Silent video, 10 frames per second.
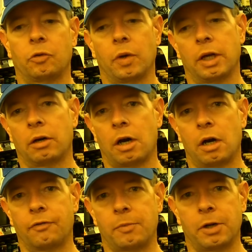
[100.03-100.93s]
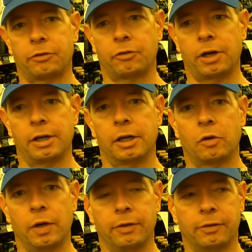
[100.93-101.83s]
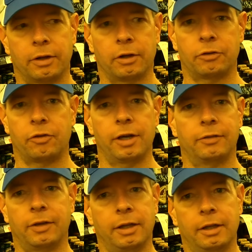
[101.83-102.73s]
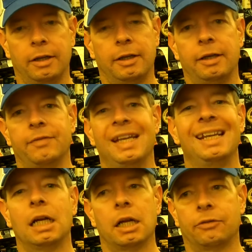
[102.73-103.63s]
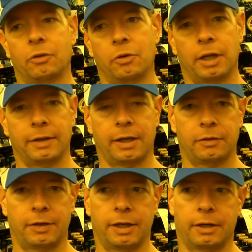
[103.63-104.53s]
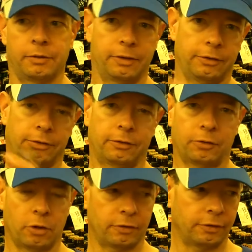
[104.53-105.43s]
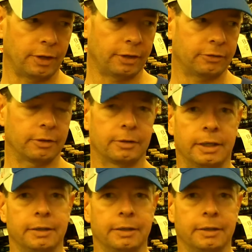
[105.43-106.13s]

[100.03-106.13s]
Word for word: Swilling Grog from Australia, Queensland, Australia, so they didn't, they didn't have any kind of store like that over there with this sort of selection.